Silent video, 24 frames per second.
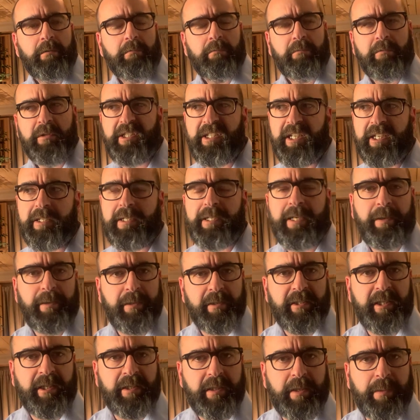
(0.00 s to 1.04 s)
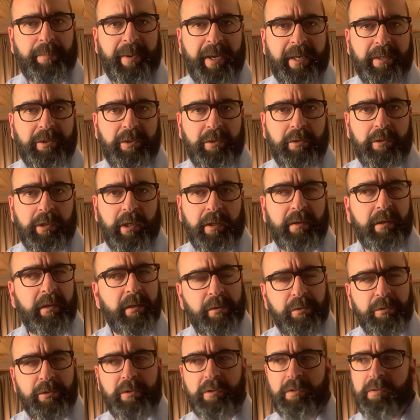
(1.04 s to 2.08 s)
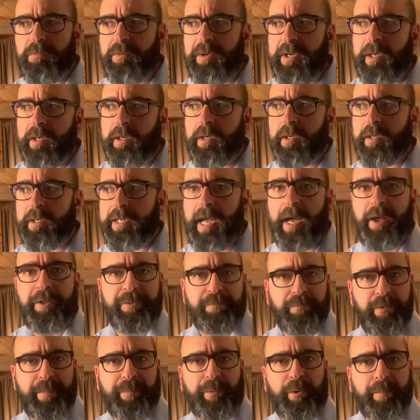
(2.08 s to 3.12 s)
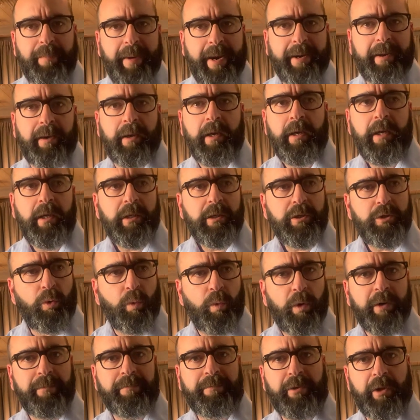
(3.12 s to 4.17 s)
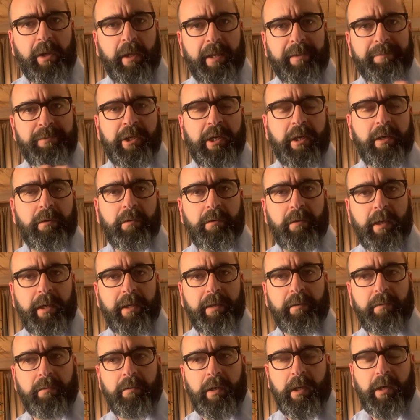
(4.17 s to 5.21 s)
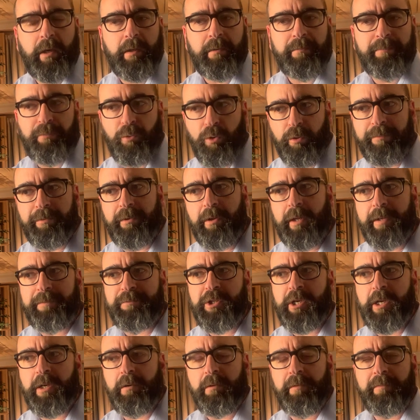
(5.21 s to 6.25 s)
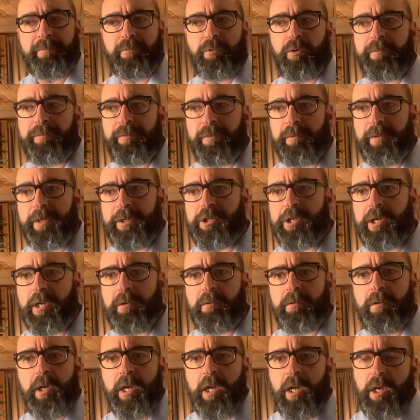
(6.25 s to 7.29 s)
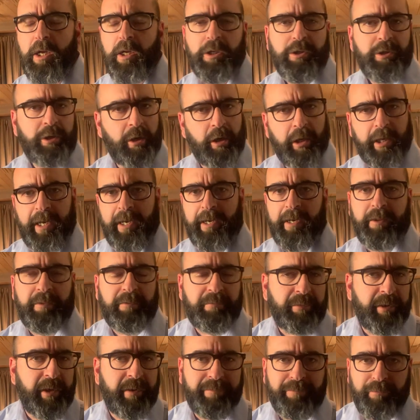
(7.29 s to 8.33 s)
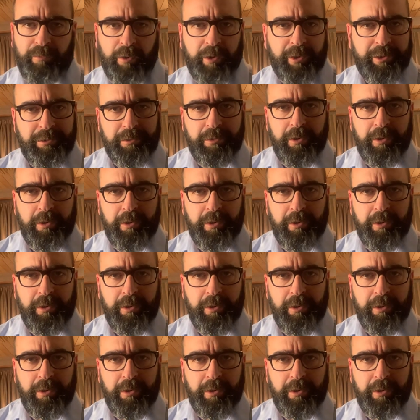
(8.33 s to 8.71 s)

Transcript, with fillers: six six capacitors. I think there's three. Yeah, three per bank. So one for the left channel and uh, four for the left channel and four for the right channel. So you're looking at three to four hundred